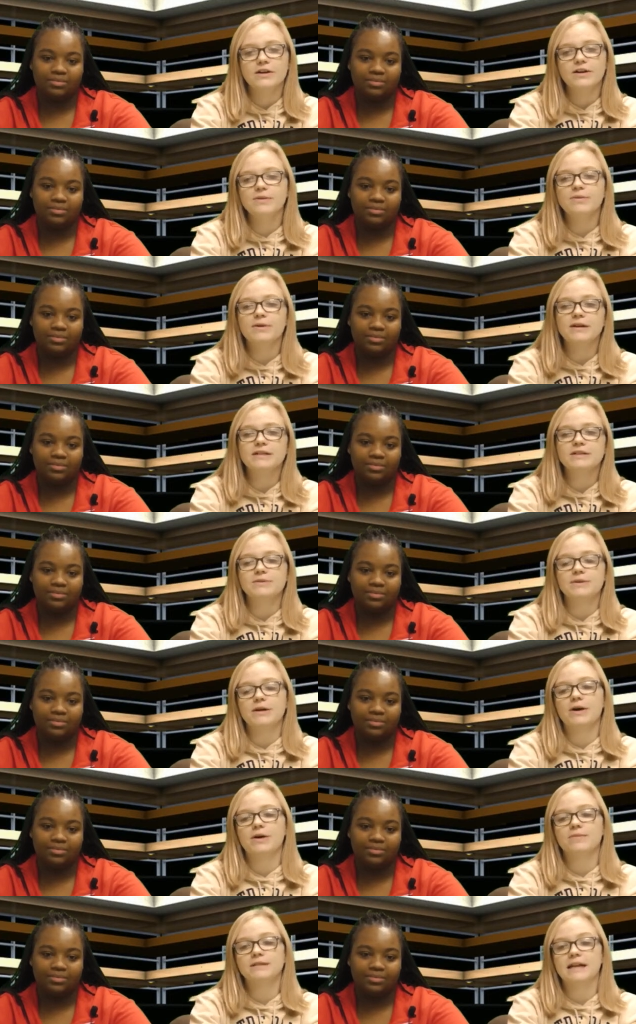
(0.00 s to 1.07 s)
Speaker 1: morning, Sweet
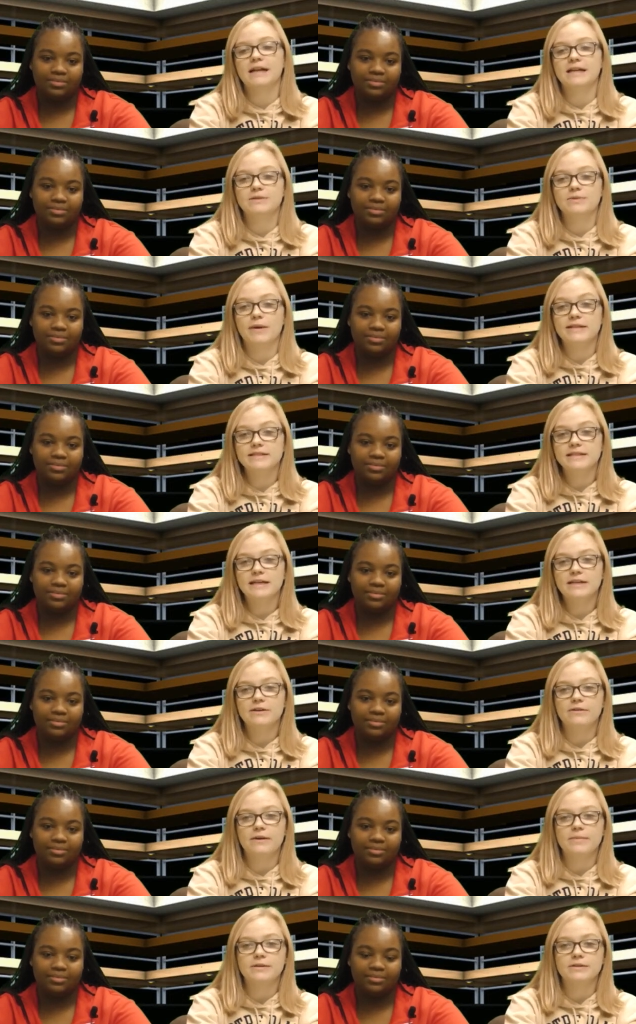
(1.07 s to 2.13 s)
Home. Today is Wednesday,
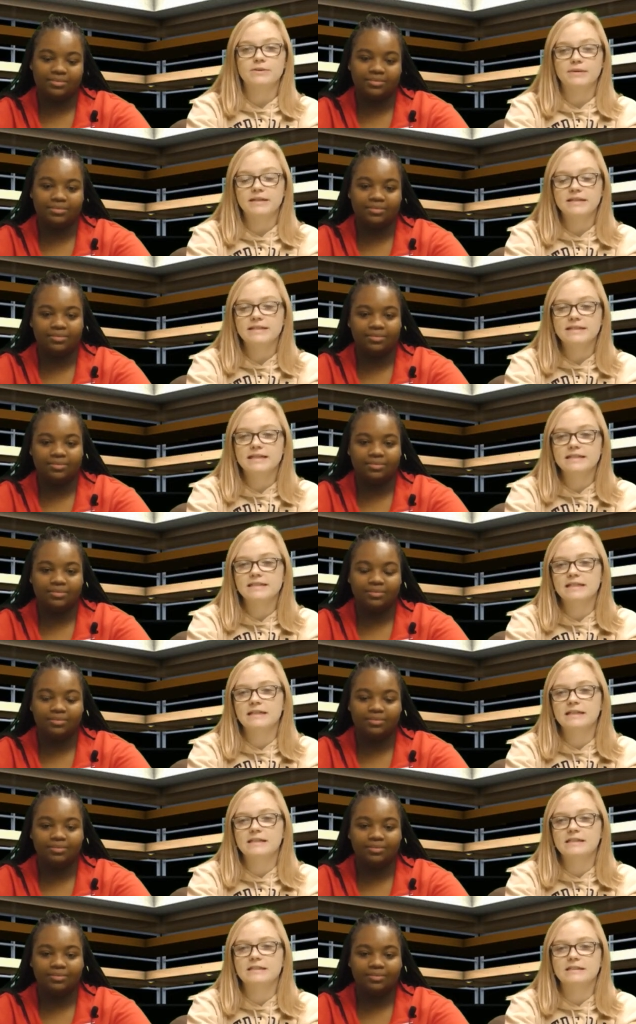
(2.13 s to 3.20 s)
November 26th,
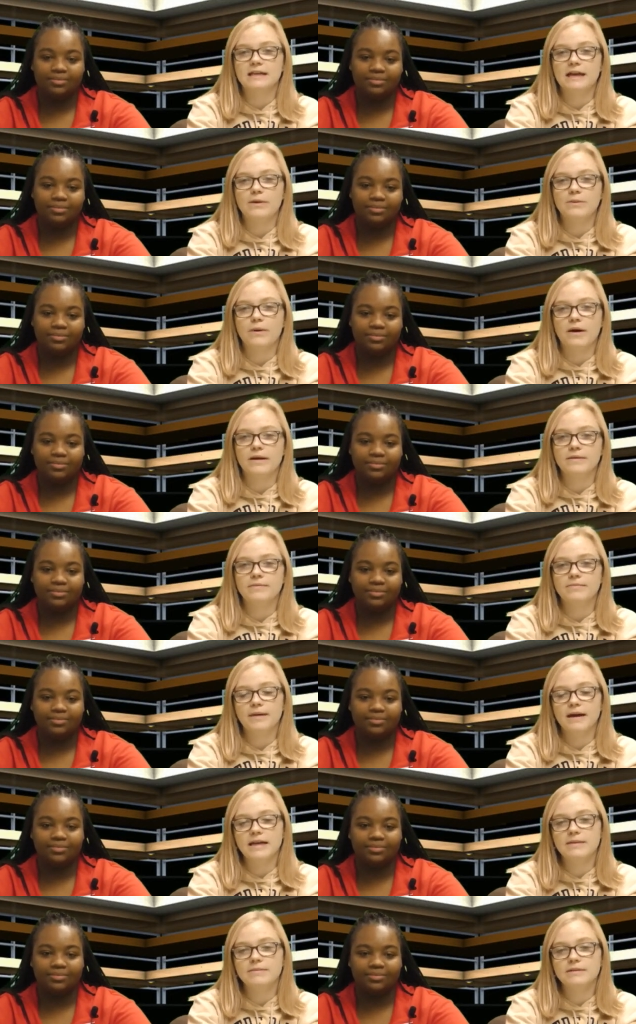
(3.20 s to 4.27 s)
and it is day one.
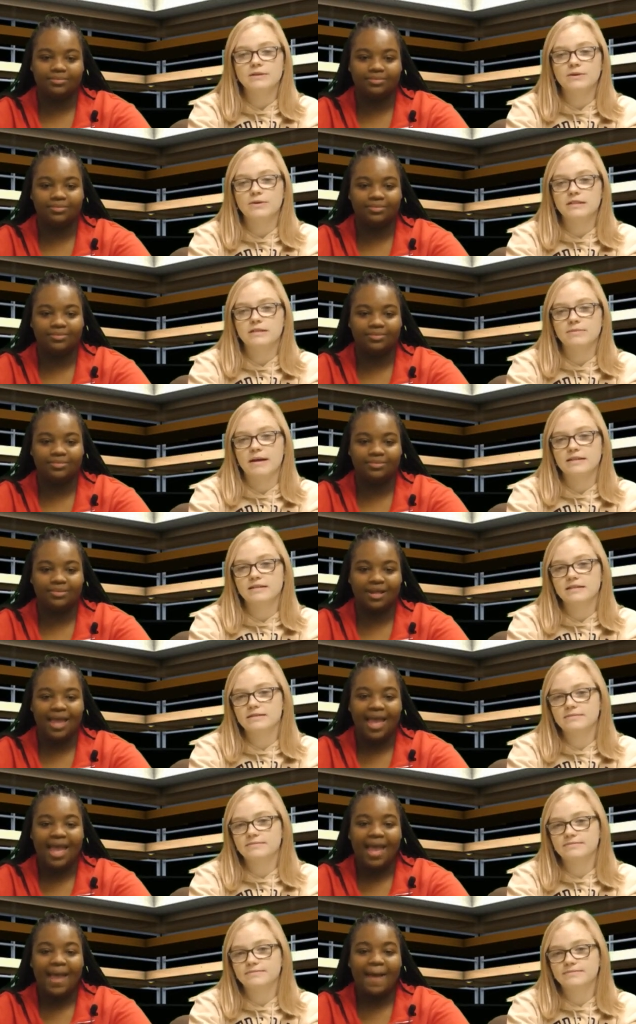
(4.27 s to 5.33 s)
My name is Lauren
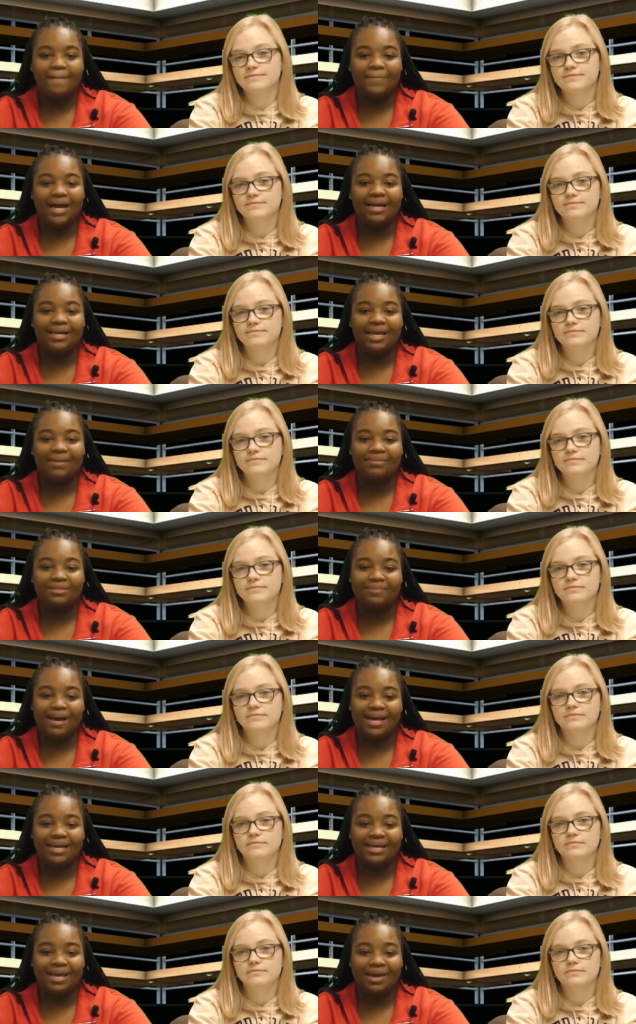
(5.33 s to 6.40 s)
Spence.
Speaker 2: And my name is
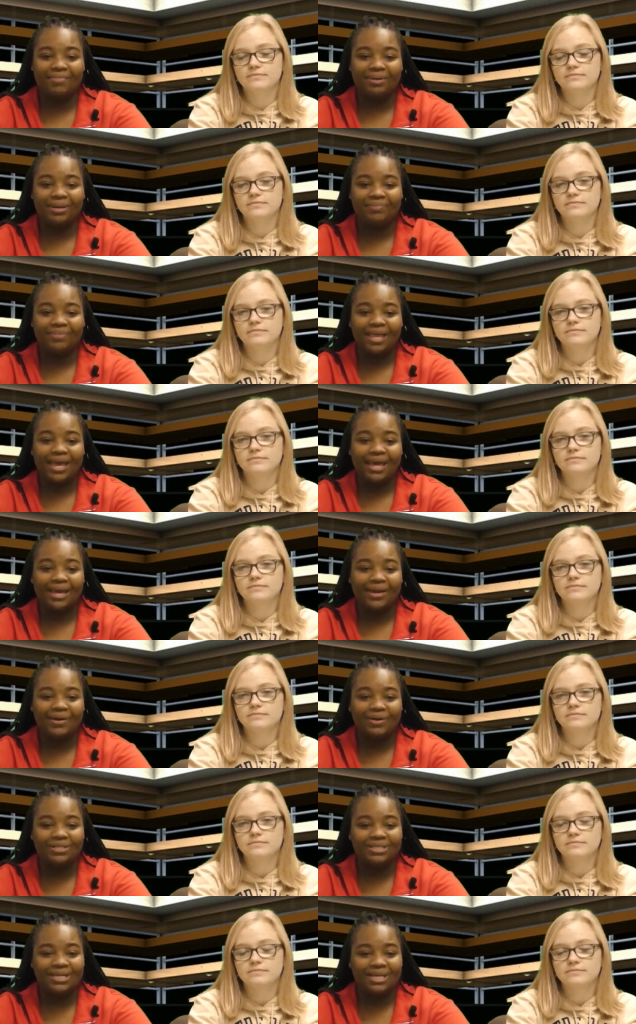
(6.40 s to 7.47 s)
Maya Dabney, and
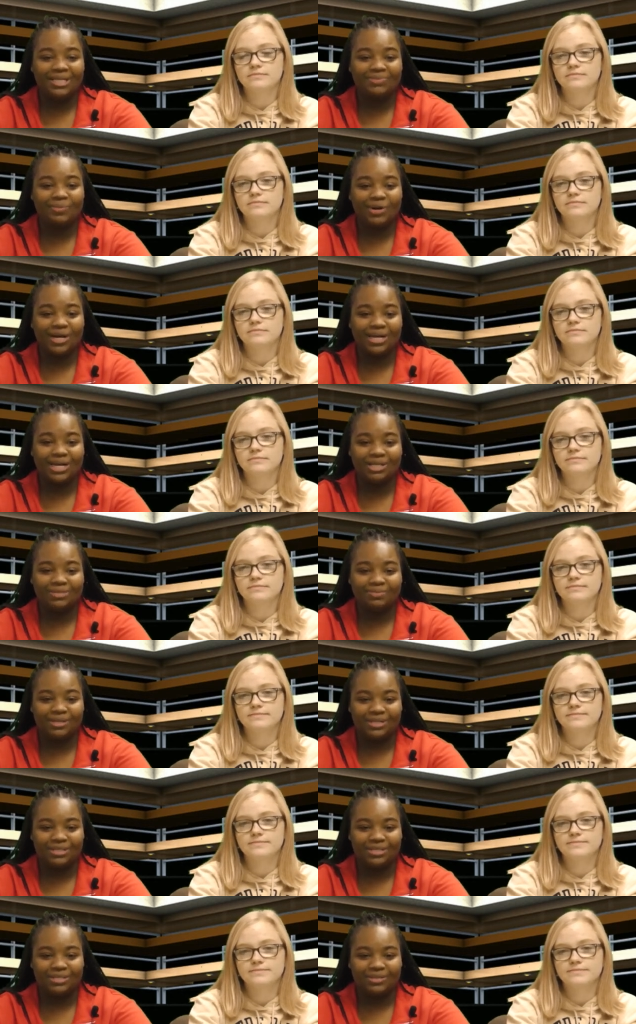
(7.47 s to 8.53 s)
here are today's morning
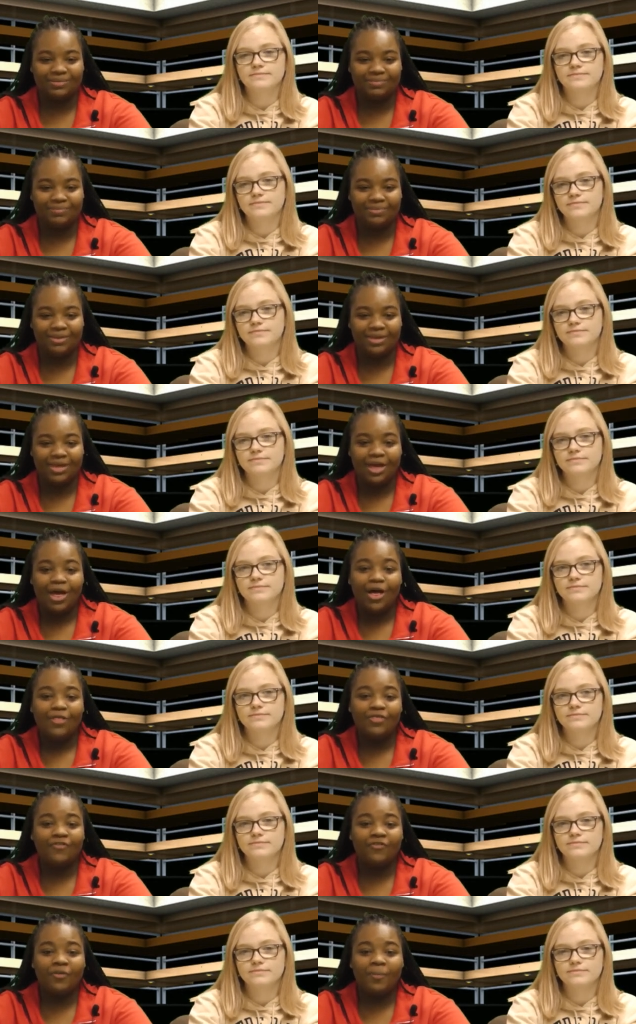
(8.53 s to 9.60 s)
announcements.
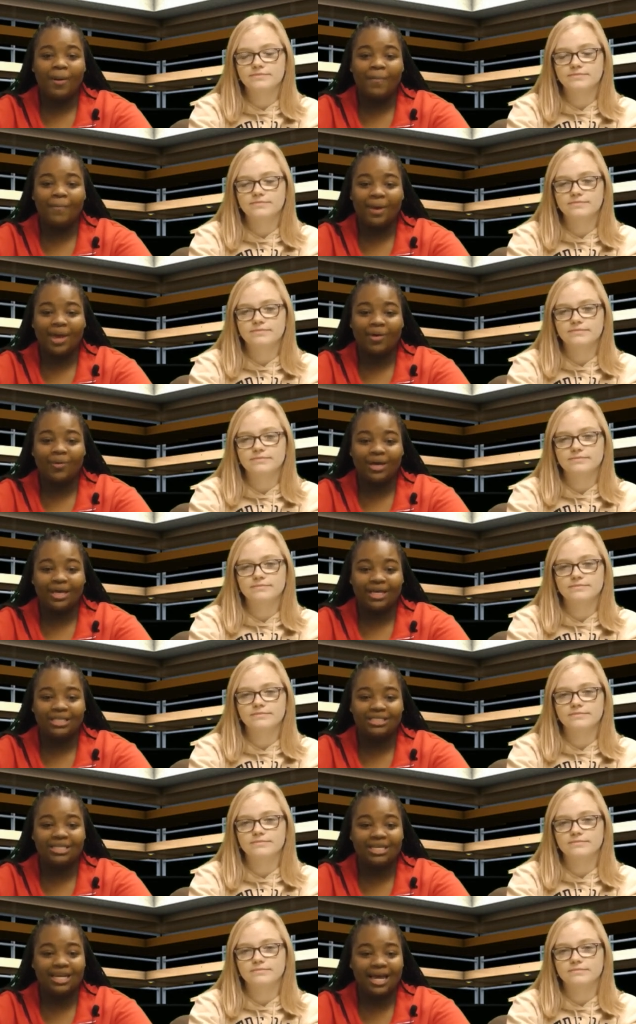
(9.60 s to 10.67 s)
The football banquet
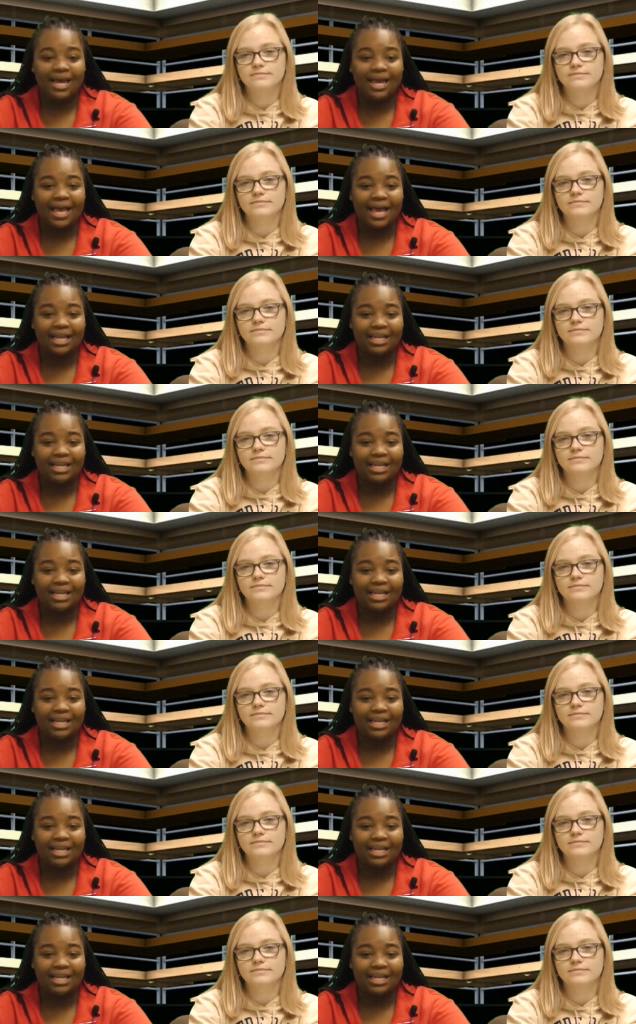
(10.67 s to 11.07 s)
is tonight at